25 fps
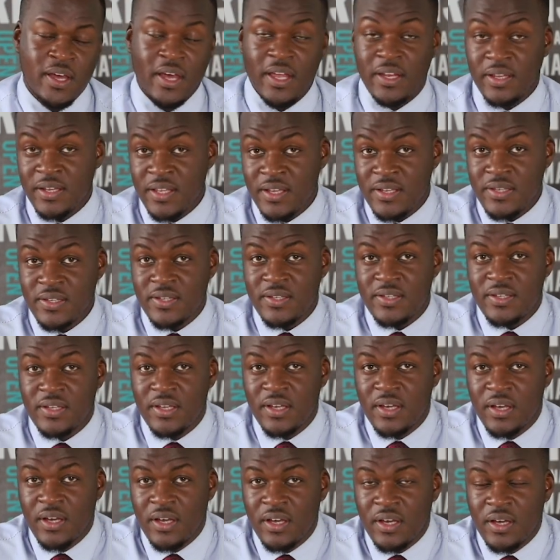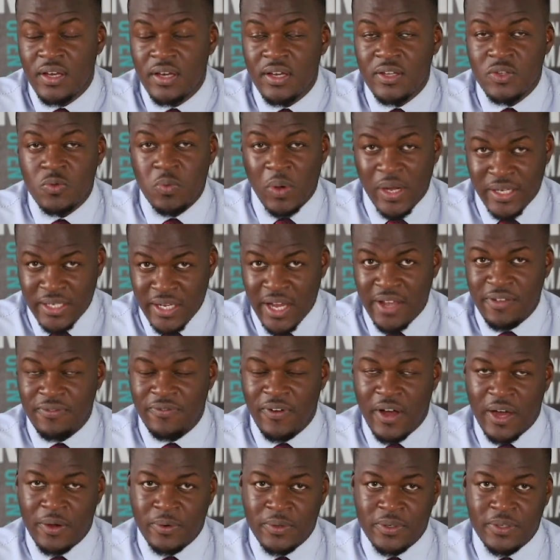and this is what I
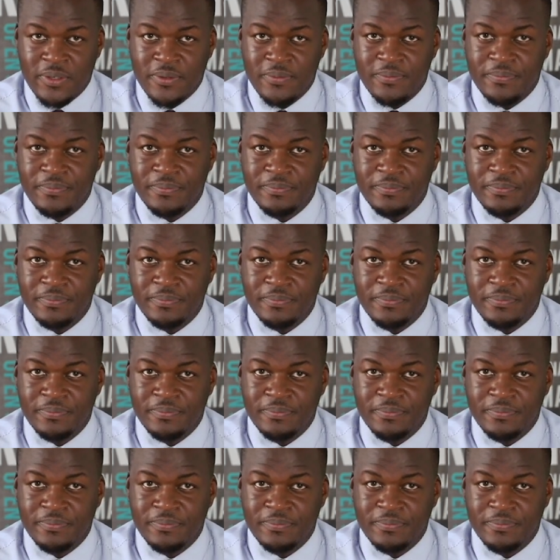found.